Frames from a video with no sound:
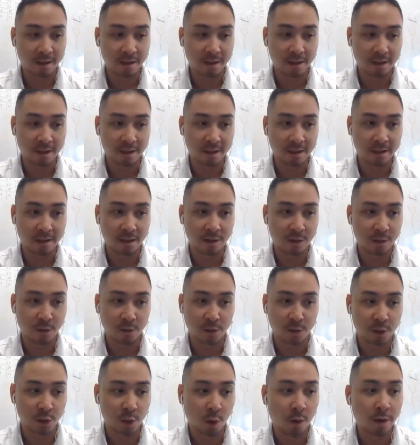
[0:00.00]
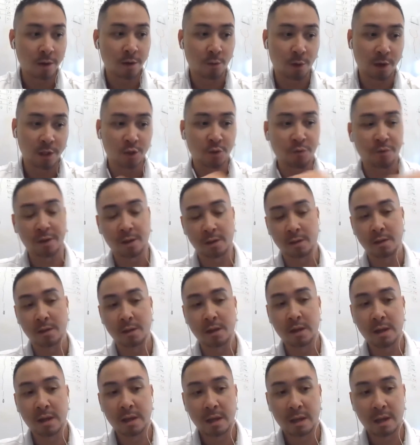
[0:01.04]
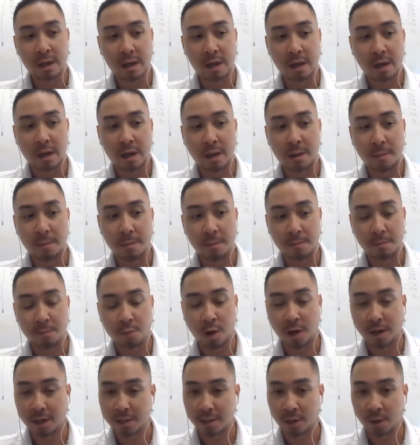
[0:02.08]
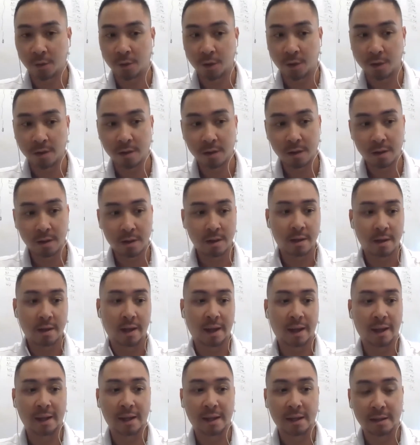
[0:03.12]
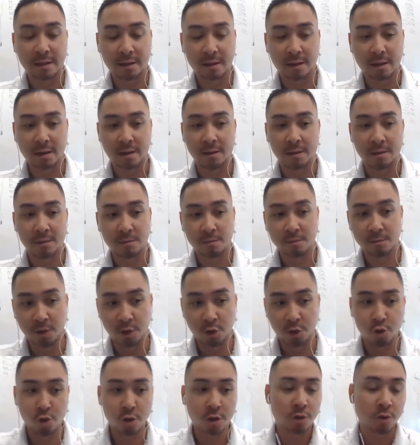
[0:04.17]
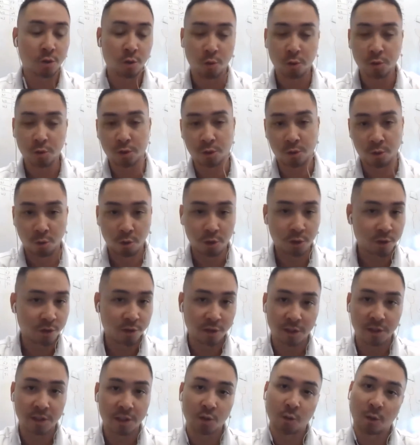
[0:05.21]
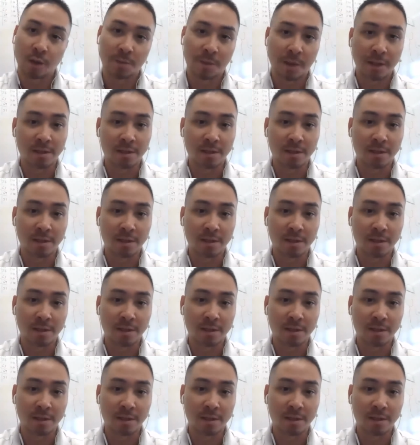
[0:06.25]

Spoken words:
There's no other retrofit products out there, and the traditional solutions are just too expensive.